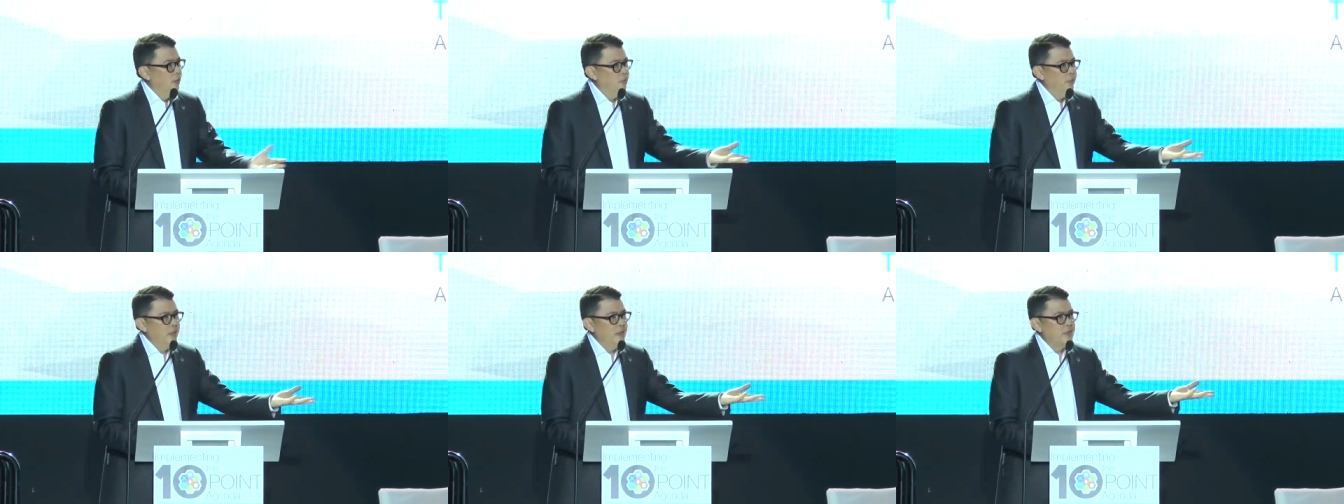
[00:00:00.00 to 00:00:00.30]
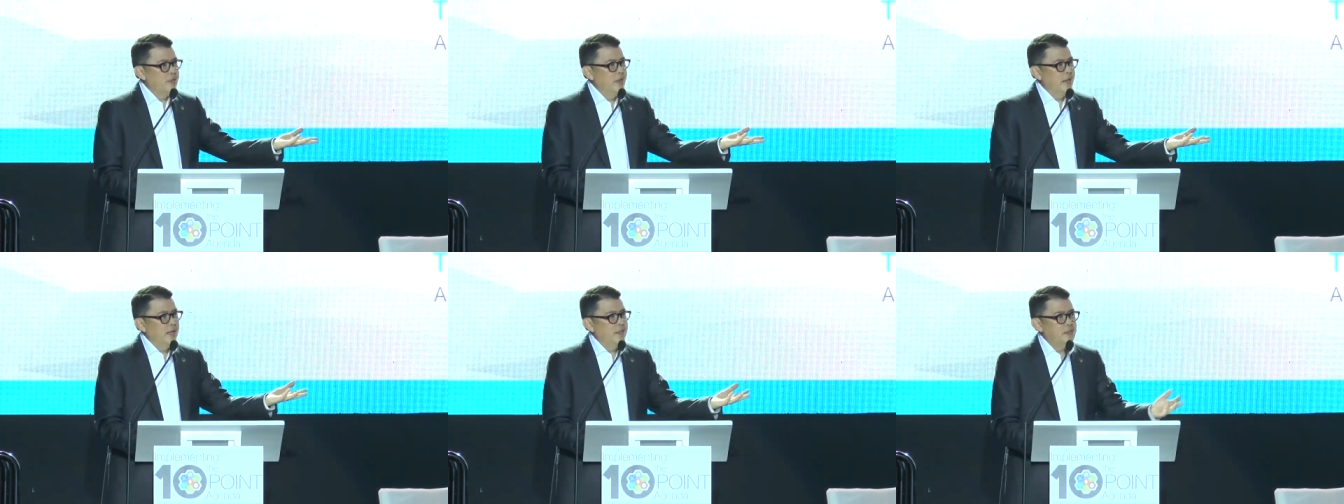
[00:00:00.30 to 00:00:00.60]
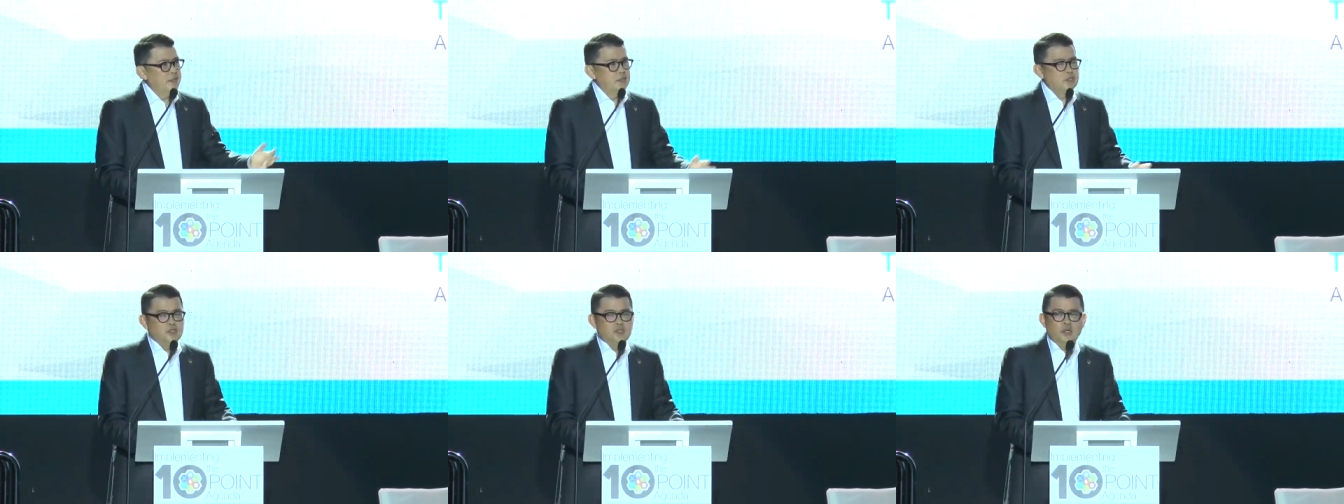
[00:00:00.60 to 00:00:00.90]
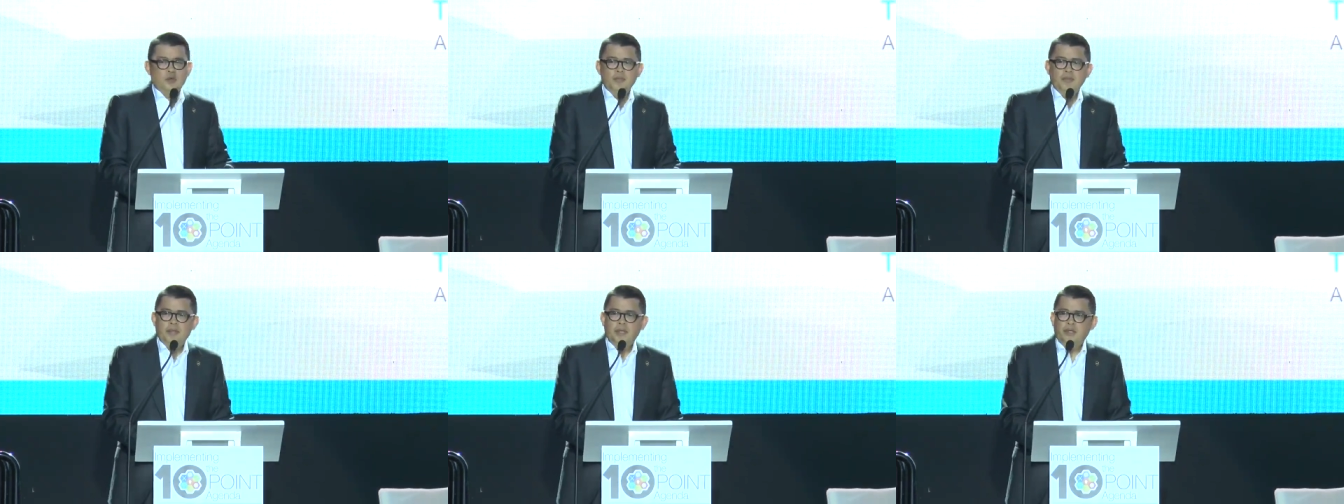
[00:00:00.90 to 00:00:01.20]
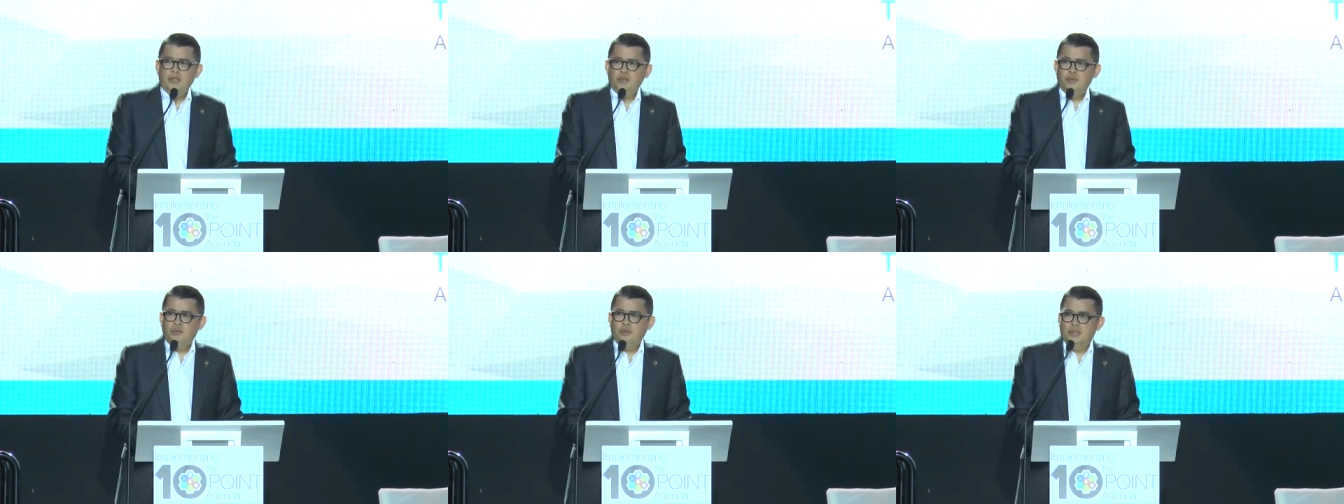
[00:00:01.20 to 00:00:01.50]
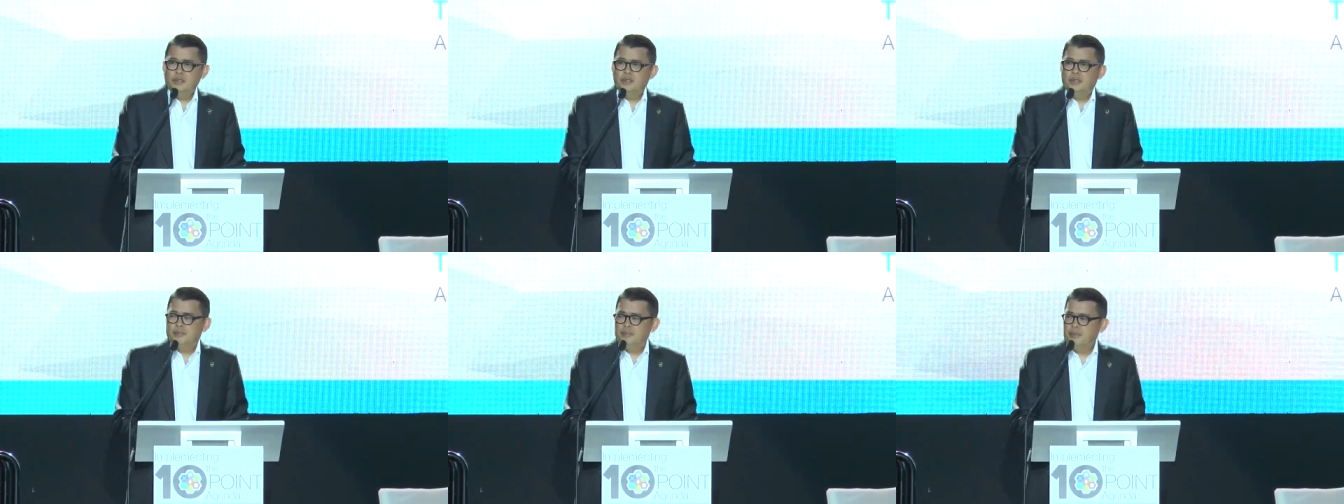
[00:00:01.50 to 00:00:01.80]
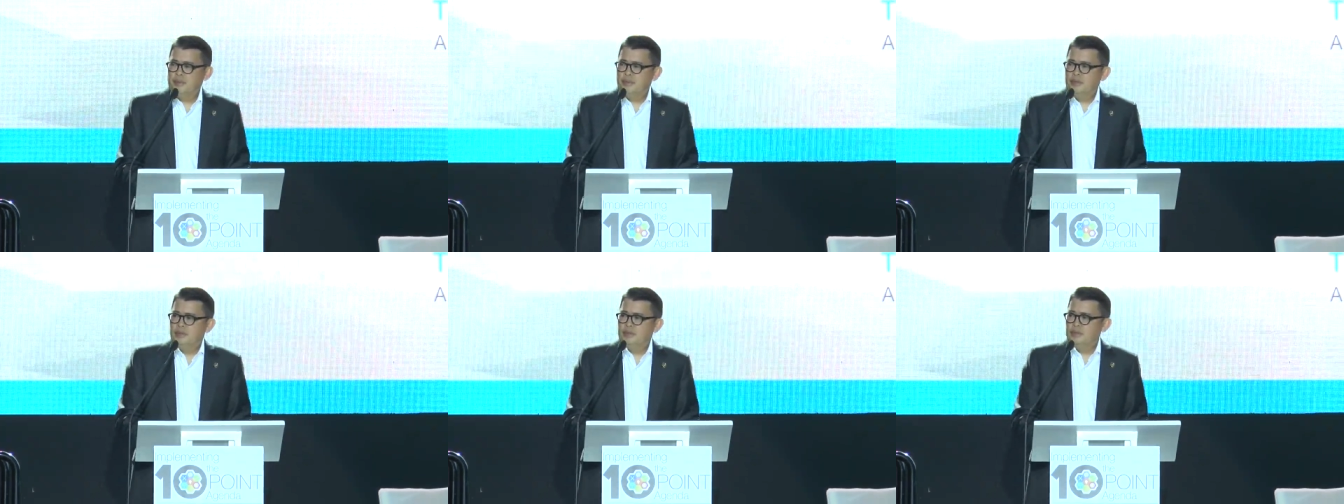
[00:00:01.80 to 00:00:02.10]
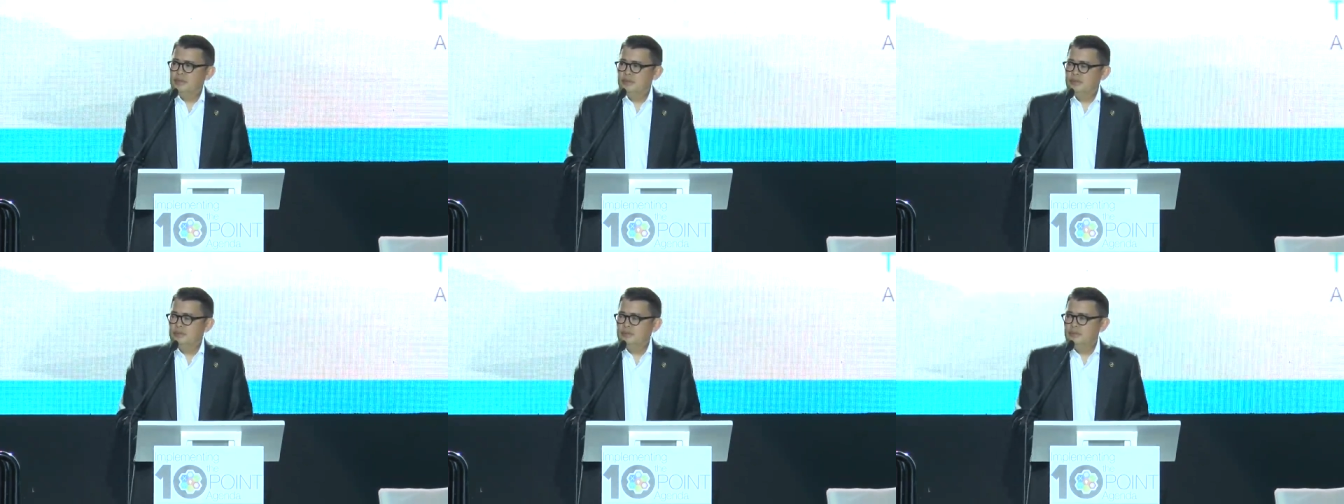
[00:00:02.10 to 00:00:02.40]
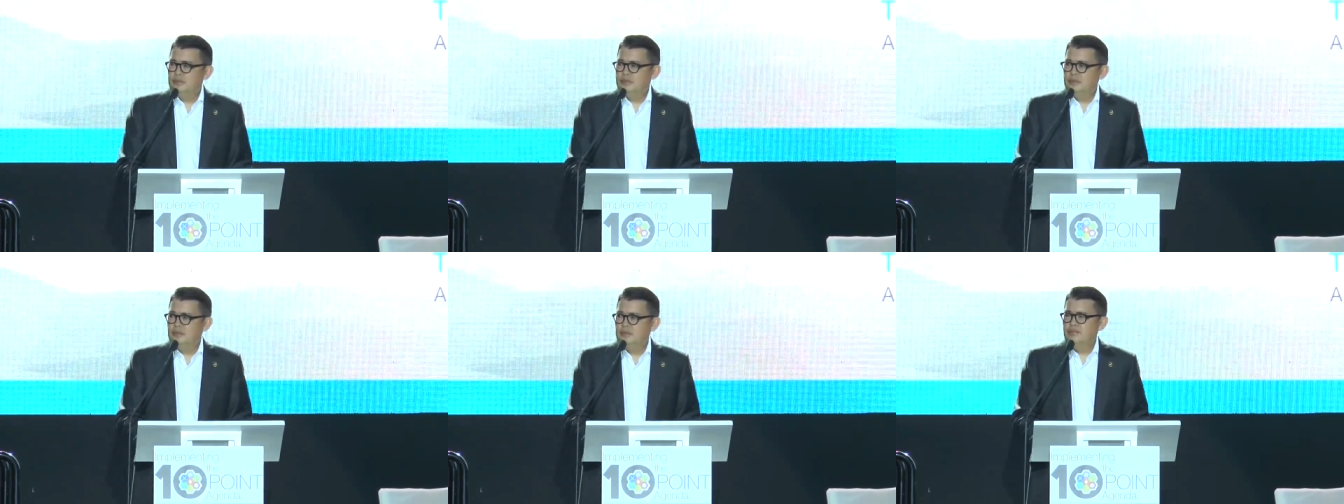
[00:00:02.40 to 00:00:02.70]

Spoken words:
we created so many new entrepreneurs.